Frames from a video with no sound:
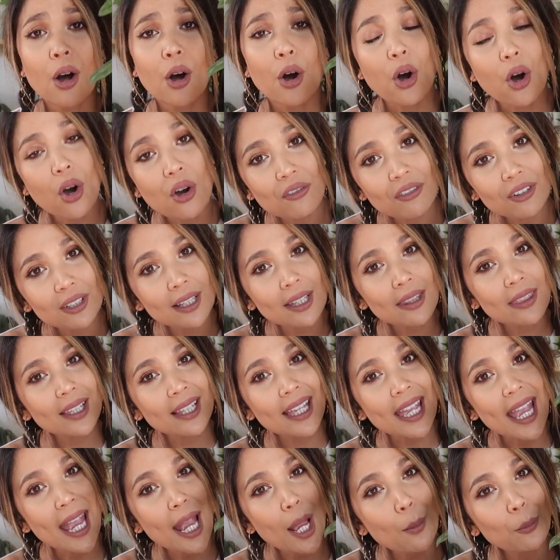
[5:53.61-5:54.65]
Hopefully the
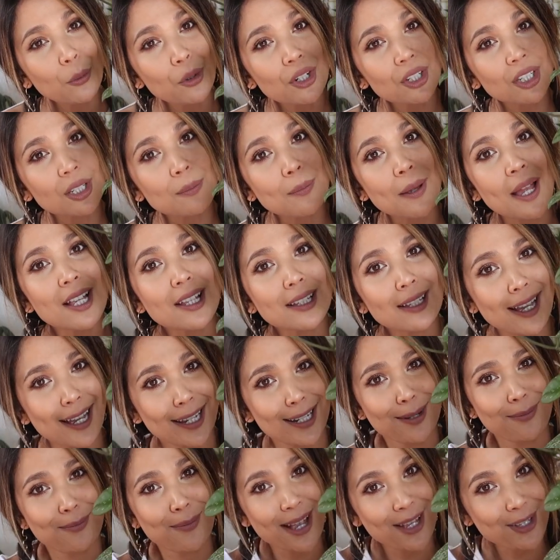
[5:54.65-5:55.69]
camera can match, it
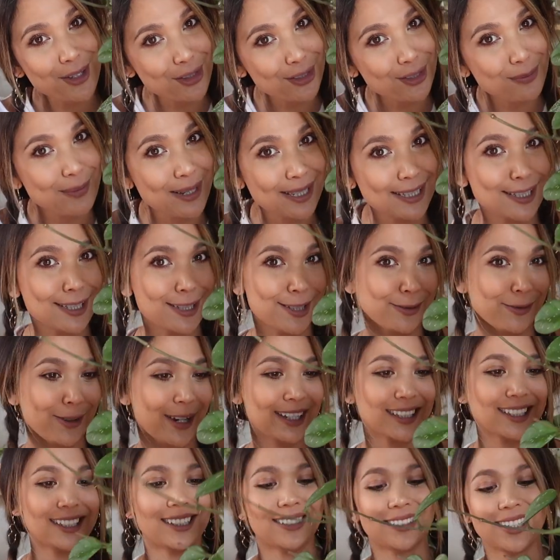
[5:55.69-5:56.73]
kind of matches my
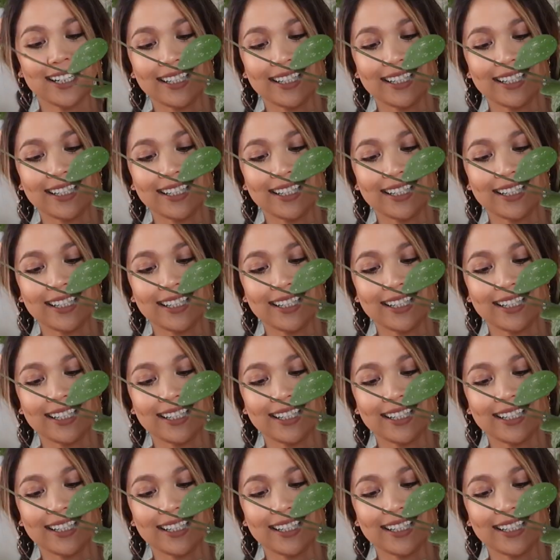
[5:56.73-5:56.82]
sweater,